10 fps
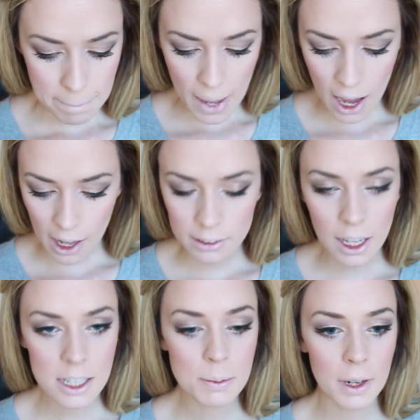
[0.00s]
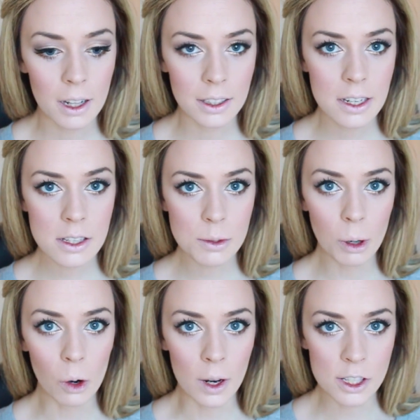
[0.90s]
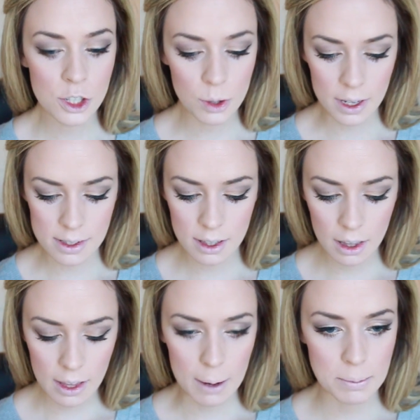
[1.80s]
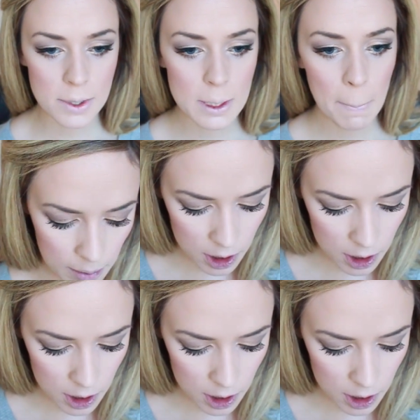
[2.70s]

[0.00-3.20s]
And last but not least, we're going to get to the lips.